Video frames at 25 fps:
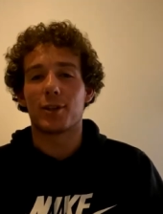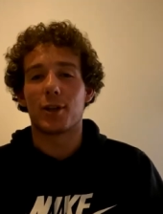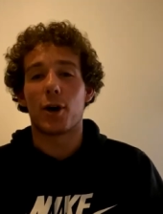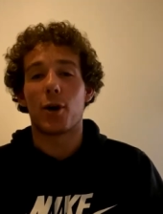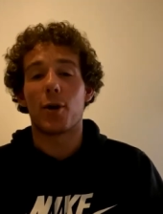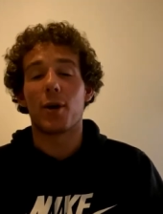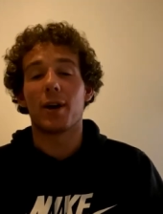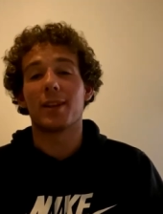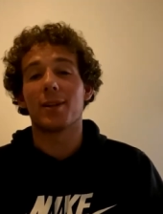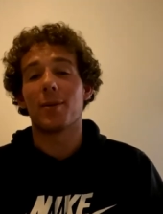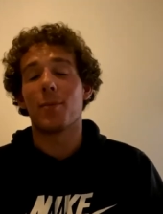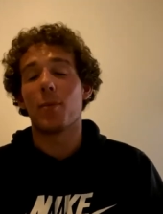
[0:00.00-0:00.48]

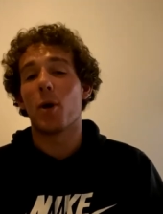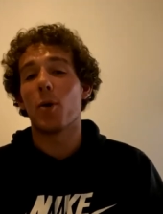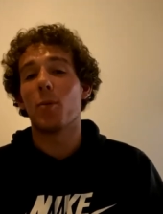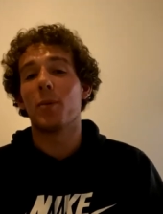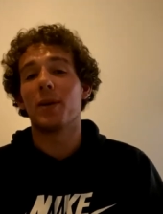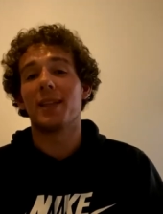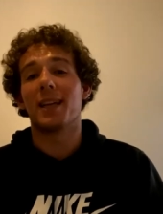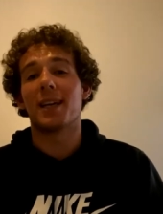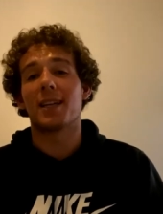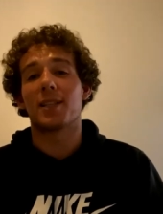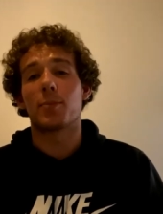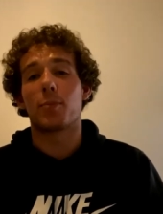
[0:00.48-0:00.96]
So at the
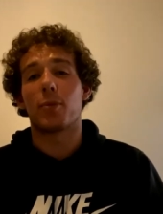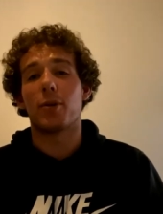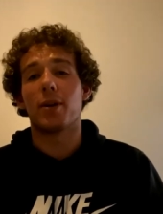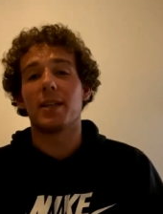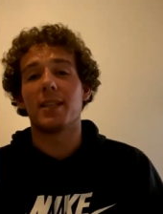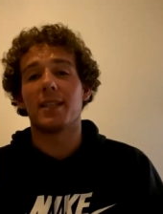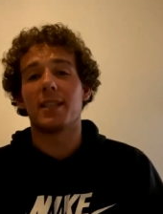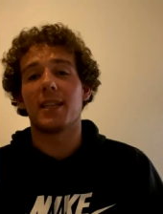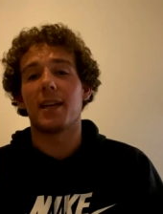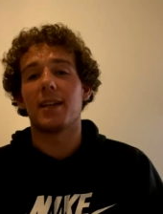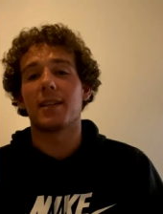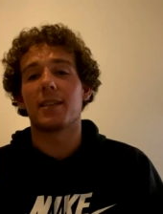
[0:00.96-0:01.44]
moment, that's
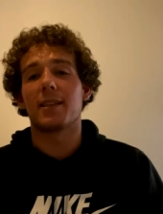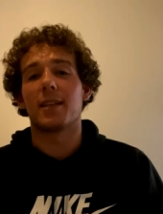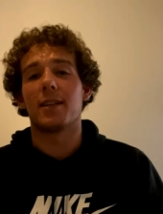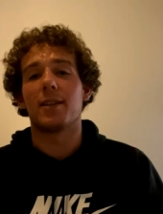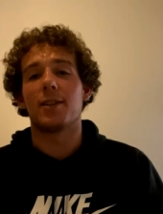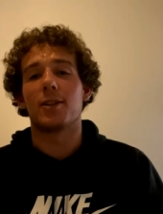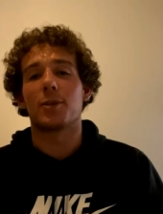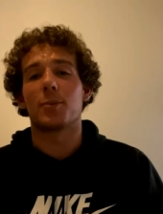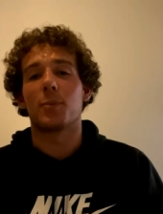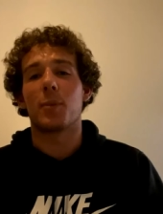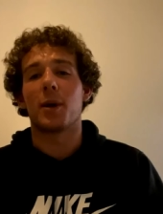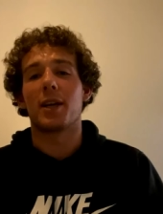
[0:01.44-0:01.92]

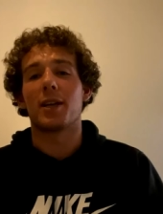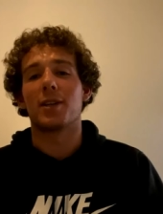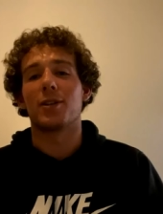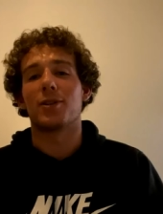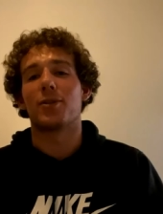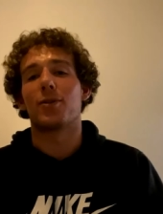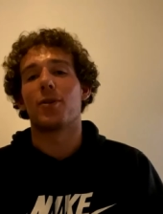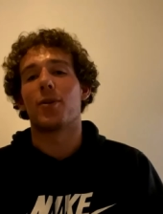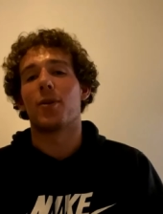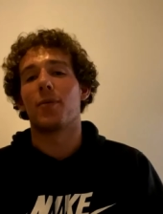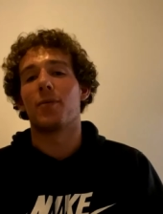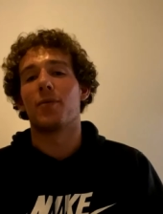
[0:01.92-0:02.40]
preseason, just
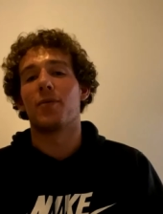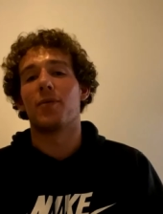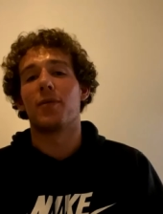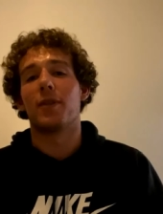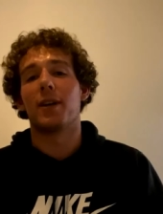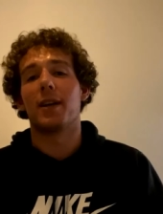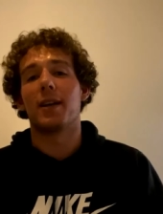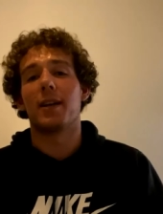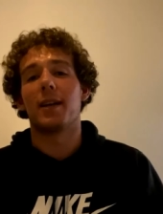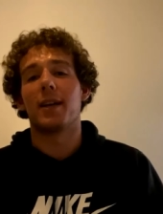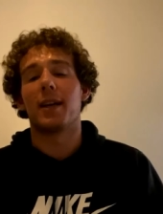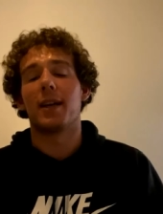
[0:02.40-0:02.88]
making sure I'm
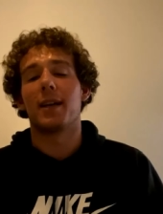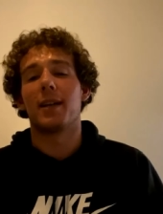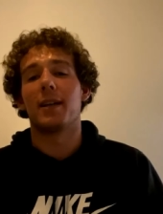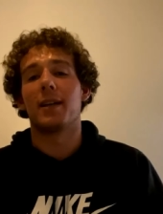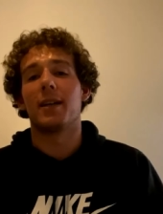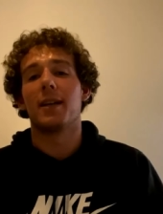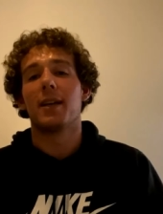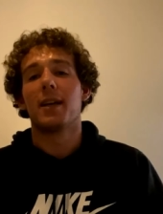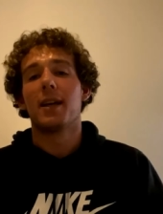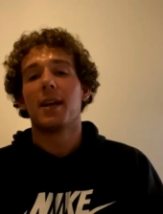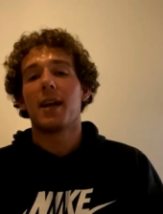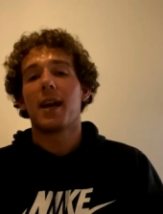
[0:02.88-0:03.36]
fit
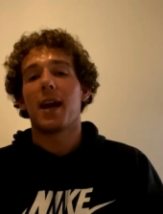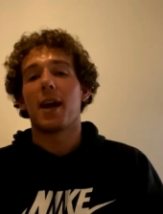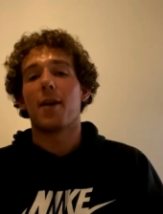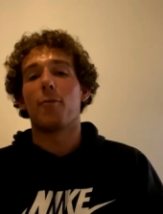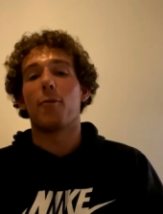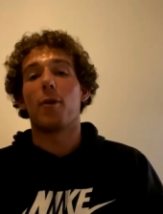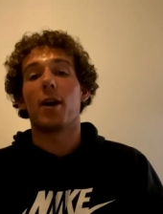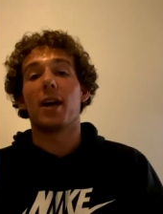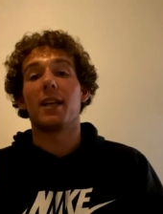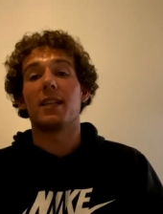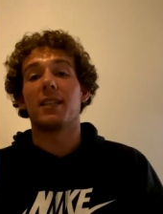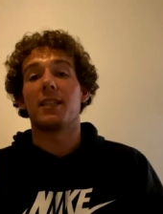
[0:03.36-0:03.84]
and
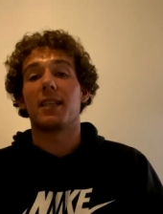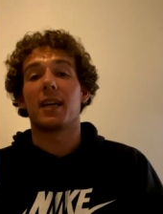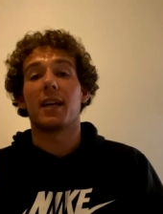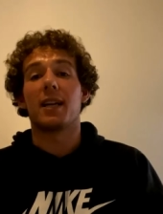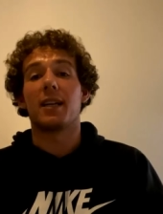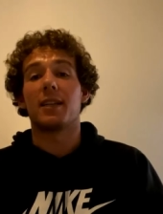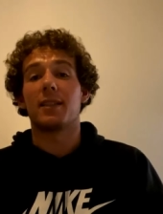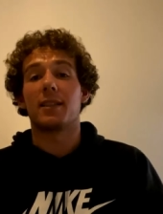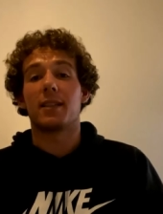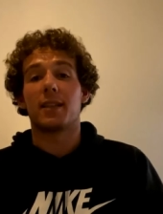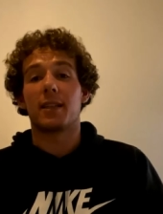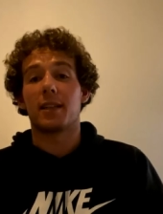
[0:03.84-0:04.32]
and ready to
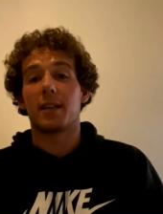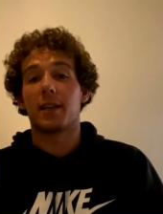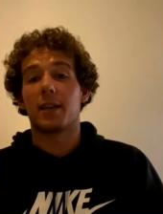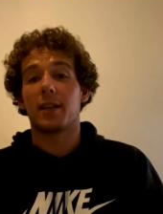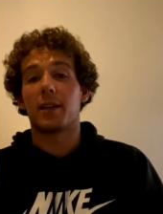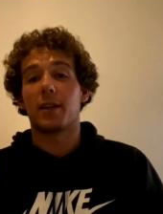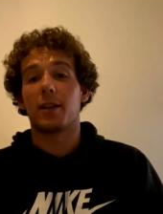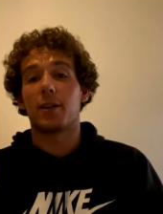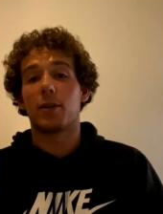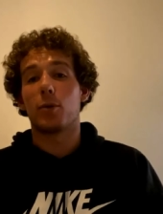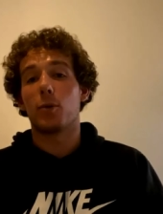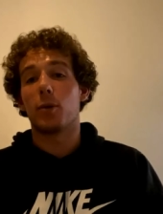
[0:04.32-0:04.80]
get into
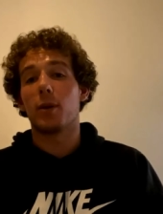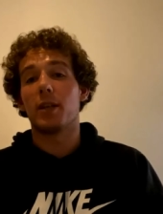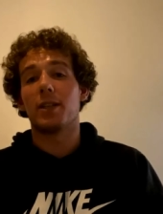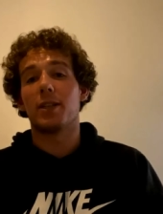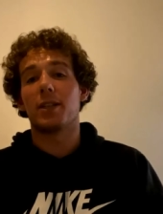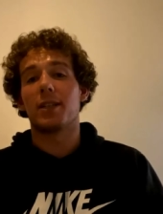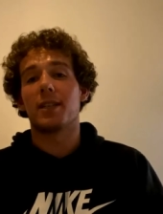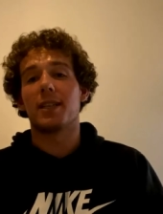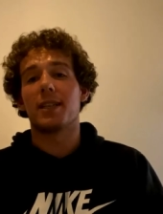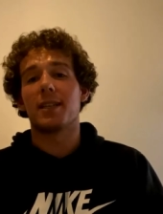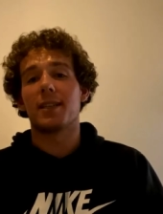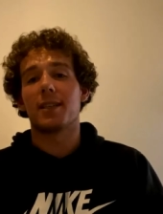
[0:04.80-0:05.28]
the
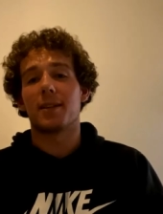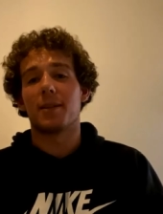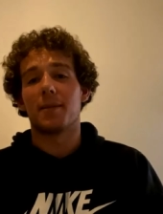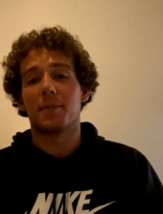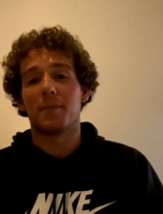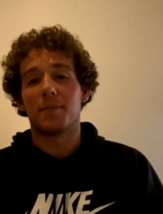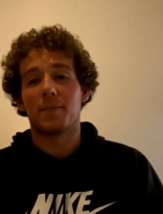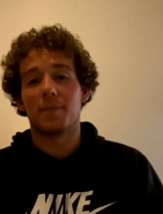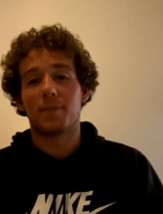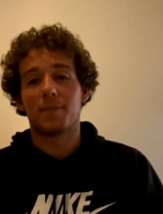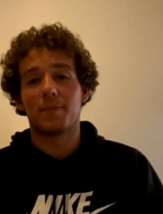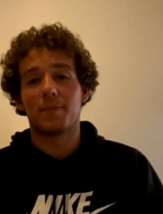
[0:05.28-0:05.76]
Norwegian season.